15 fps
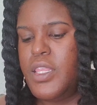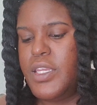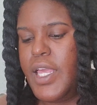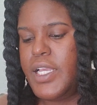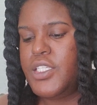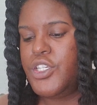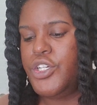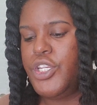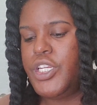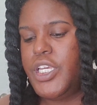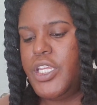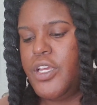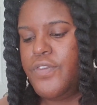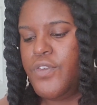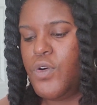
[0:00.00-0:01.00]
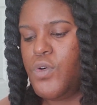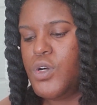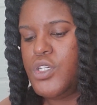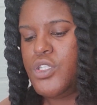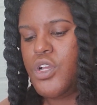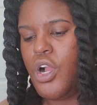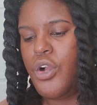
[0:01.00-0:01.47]
next you're gonna need, of
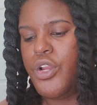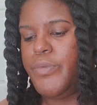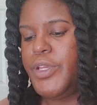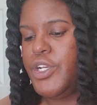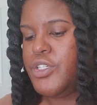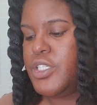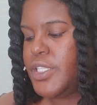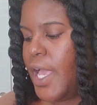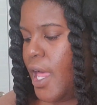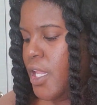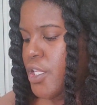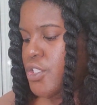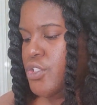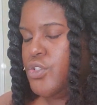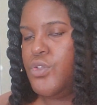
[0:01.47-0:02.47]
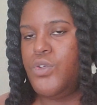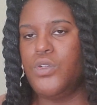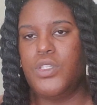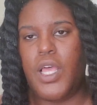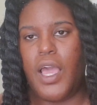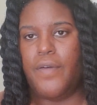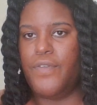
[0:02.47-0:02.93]
course, are gonna be your styling
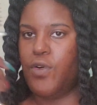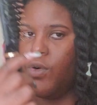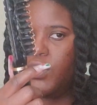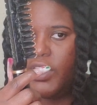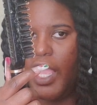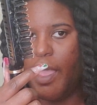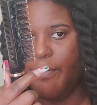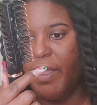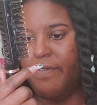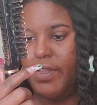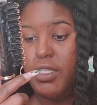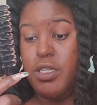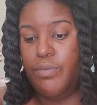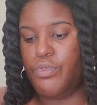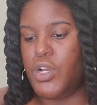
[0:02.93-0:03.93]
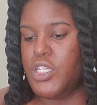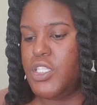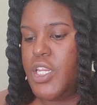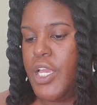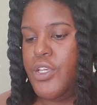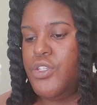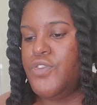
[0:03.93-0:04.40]
tools. I have my vented brush
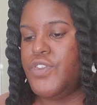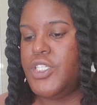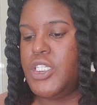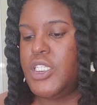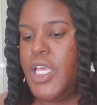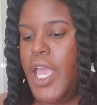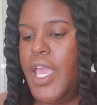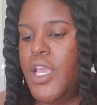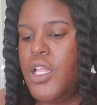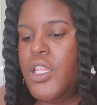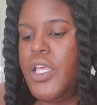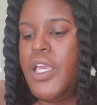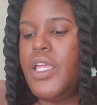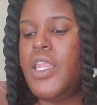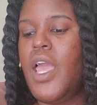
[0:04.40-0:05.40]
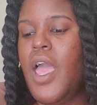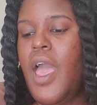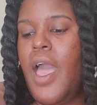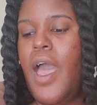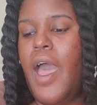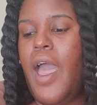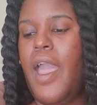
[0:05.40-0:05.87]
that I use for detangling.
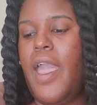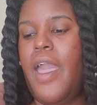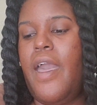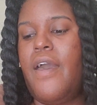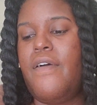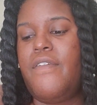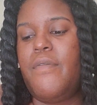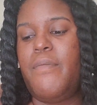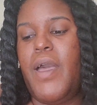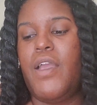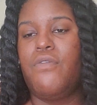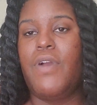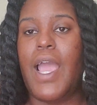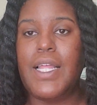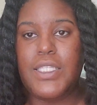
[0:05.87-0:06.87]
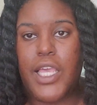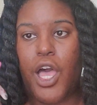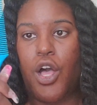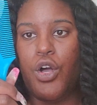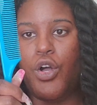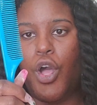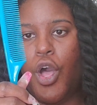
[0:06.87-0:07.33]
I have my rat
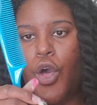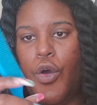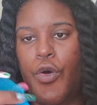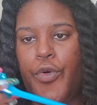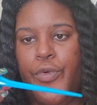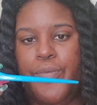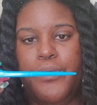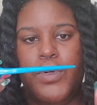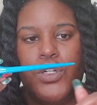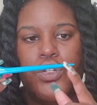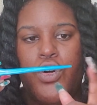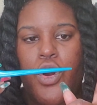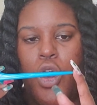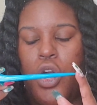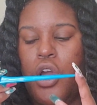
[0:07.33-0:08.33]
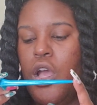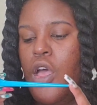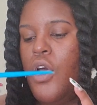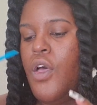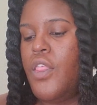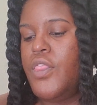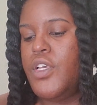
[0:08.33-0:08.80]
tail comb.
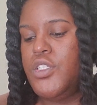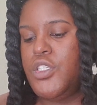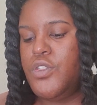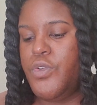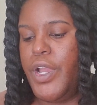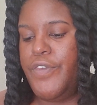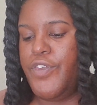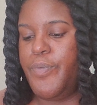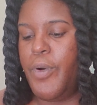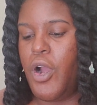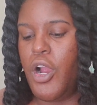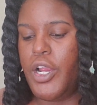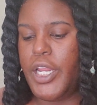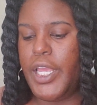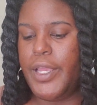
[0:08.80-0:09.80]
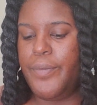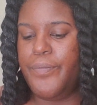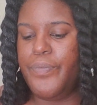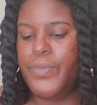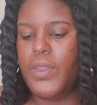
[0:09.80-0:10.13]
This is great for parting.